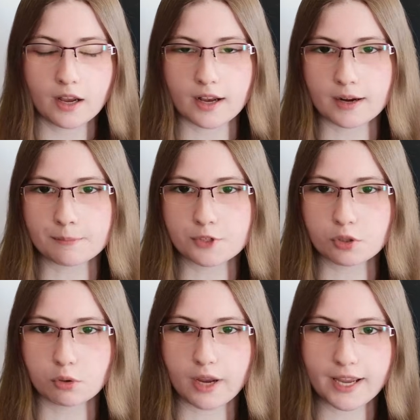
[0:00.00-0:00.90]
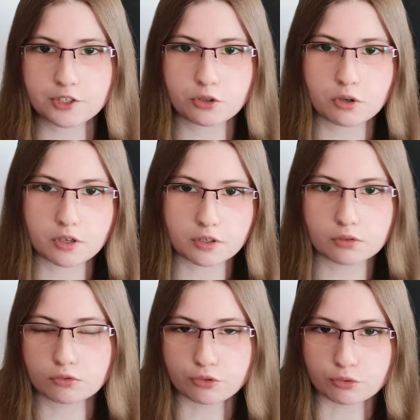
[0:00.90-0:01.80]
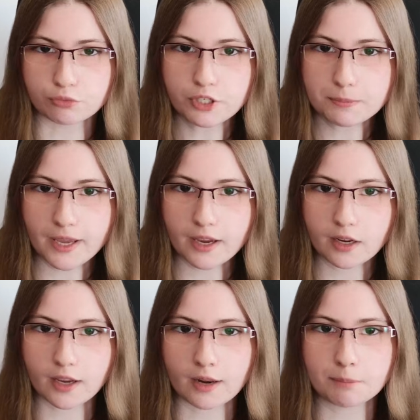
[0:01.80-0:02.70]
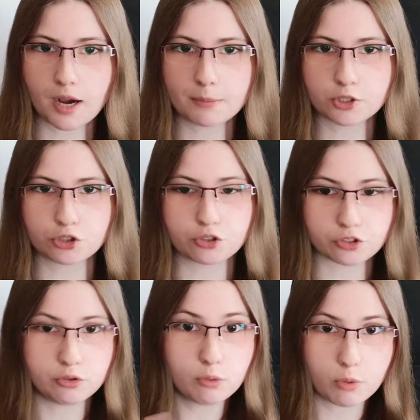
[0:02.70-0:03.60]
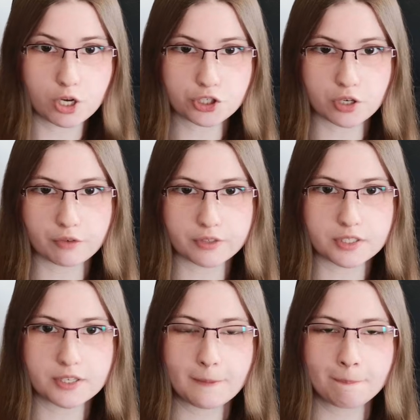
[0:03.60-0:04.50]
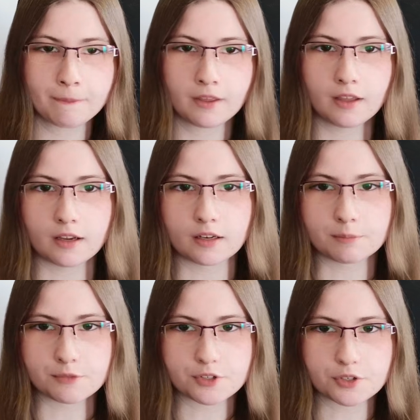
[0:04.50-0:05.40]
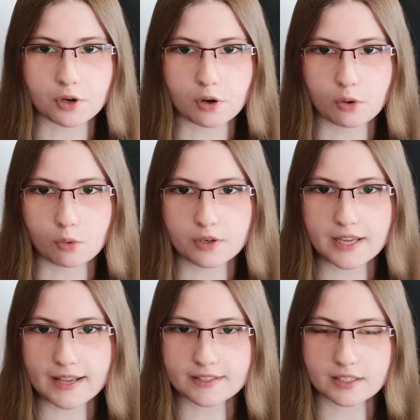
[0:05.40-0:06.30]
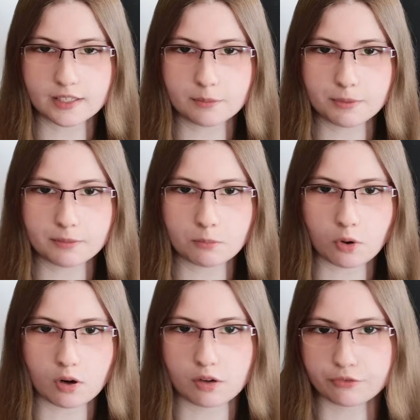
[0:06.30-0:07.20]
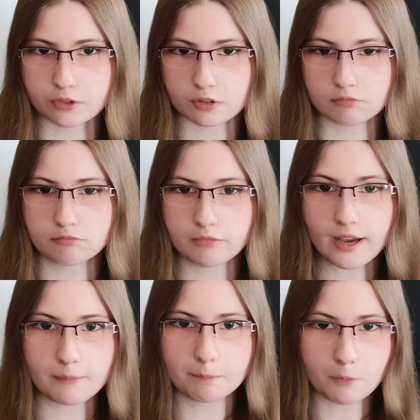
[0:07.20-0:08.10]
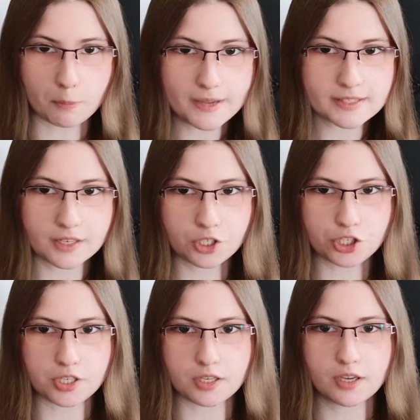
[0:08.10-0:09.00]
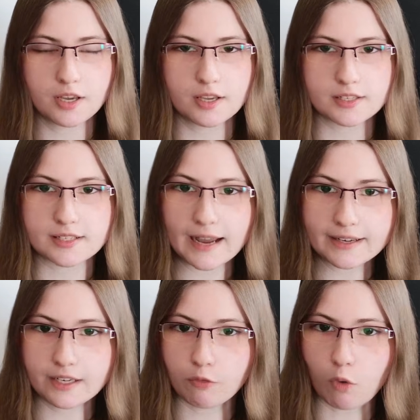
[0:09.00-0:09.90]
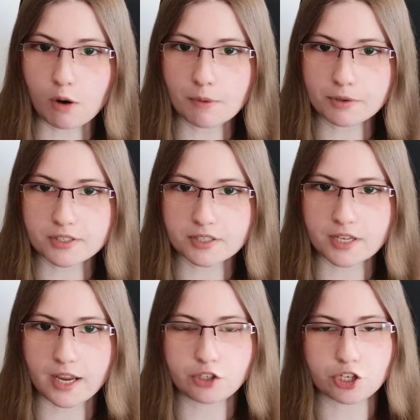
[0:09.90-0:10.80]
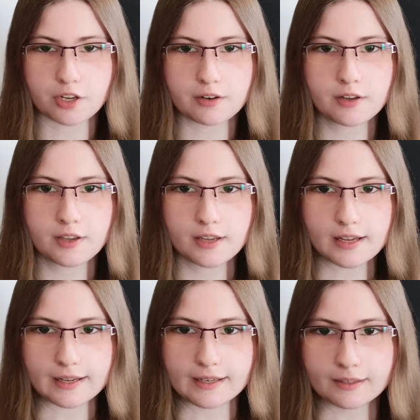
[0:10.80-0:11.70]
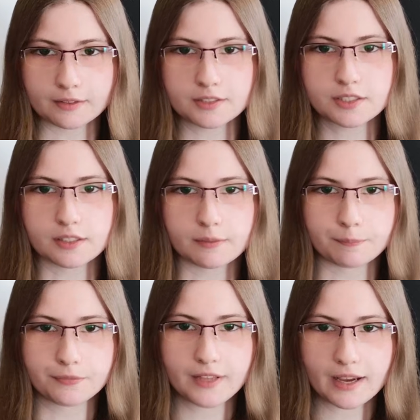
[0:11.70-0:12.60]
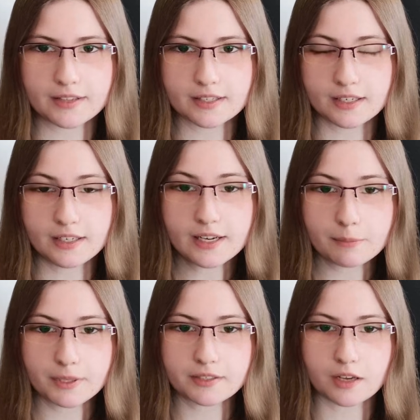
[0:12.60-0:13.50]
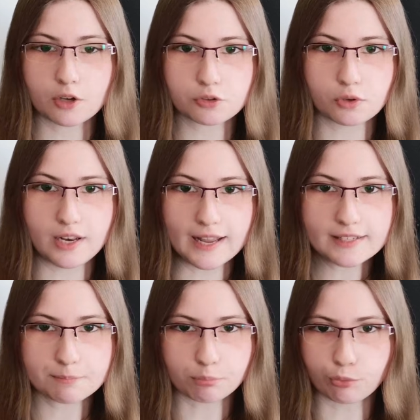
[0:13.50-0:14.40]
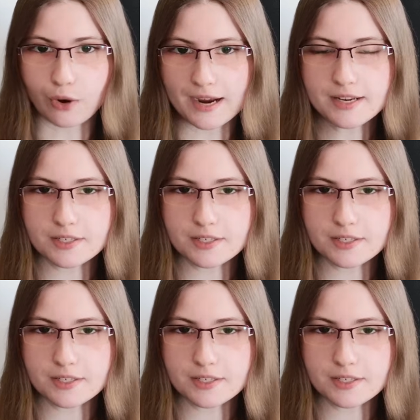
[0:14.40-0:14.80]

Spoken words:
So HED took the feedback and published this new version of it. So it has a little bit more of a more bass energy, slightly warmer presentation, and it's a little bit also less bright.